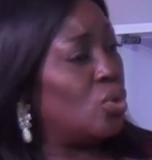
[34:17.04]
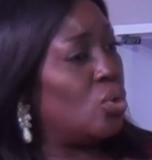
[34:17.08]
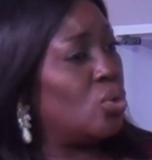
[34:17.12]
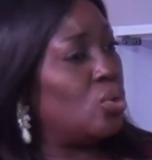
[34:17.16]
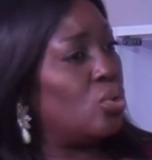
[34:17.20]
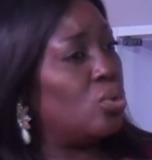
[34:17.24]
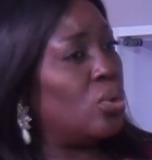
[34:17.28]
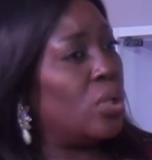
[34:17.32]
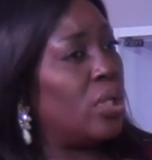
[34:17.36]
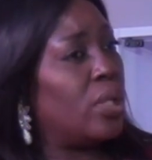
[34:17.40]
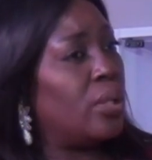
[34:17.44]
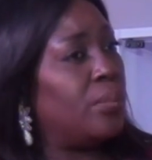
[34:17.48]

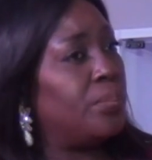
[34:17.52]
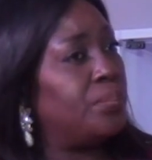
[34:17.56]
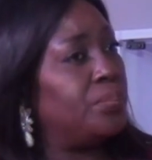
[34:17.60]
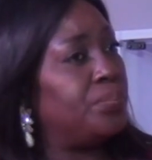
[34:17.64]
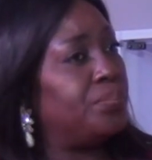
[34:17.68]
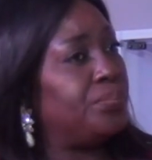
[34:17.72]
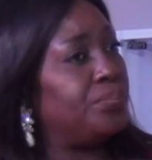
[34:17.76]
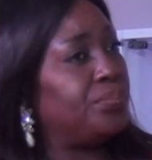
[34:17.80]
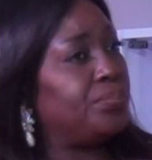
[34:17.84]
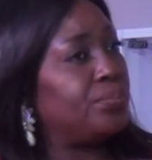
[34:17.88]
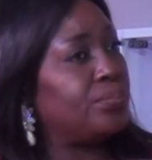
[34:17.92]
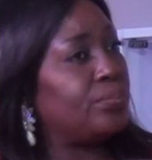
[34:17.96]

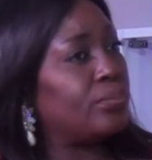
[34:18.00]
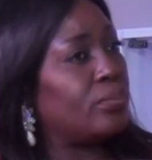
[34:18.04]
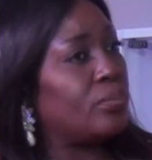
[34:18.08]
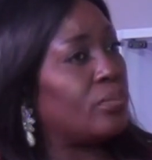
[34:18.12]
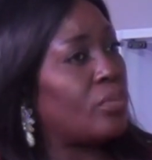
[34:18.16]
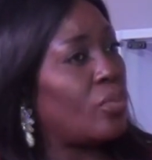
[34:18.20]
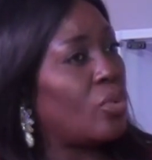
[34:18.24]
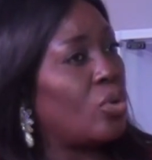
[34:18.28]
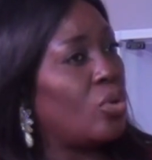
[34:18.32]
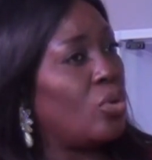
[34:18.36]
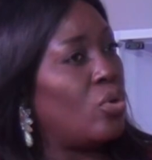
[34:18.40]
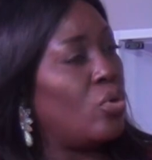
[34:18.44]
You
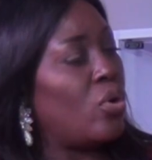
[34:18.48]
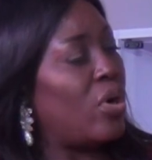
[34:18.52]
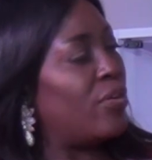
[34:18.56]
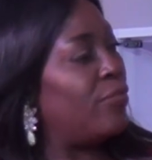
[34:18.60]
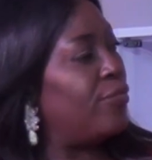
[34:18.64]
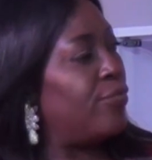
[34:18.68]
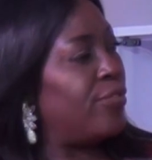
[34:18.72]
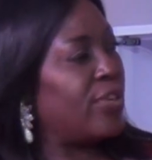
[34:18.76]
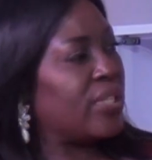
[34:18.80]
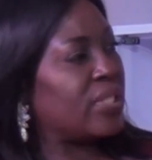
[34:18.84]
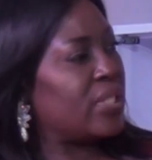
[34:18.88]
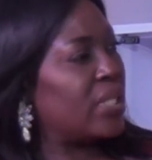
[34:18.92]

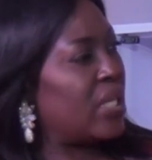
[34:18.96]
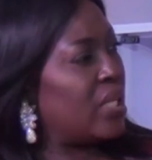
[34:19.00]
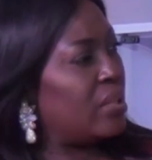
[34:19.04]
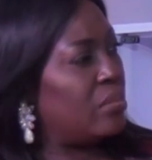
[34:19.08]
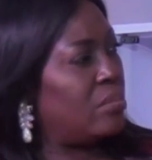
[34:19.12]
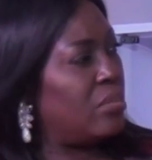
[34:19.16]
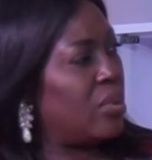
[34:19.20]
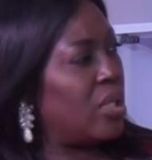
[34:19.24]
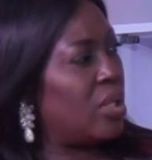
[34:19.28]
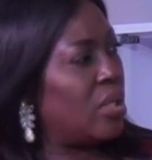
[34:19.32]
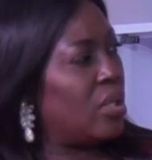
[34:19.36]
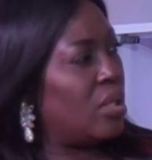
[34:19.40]

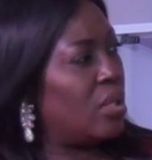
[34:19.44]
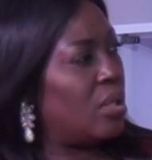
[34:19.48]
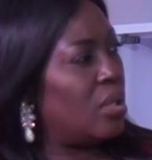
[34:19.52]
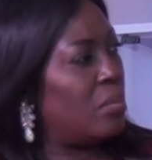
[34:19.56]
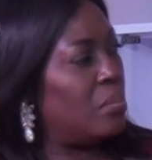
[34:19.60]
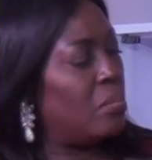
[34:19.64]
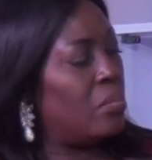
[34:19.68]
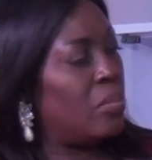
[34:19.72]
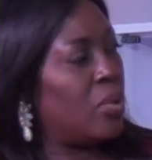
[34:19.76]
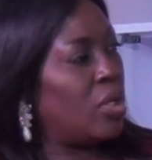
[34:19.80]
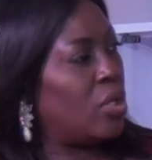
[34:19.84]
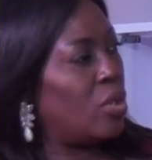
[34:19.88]
affected me
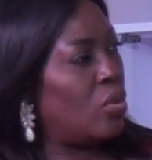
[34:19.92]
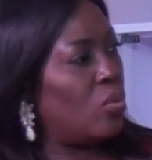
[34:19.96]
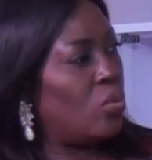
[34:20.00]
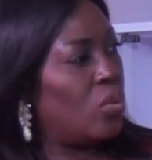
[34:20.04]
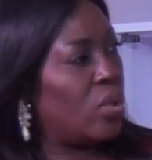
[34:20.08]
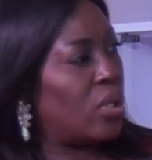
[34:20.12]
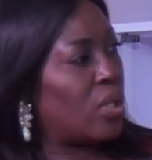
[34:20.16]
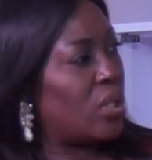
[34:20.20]
in many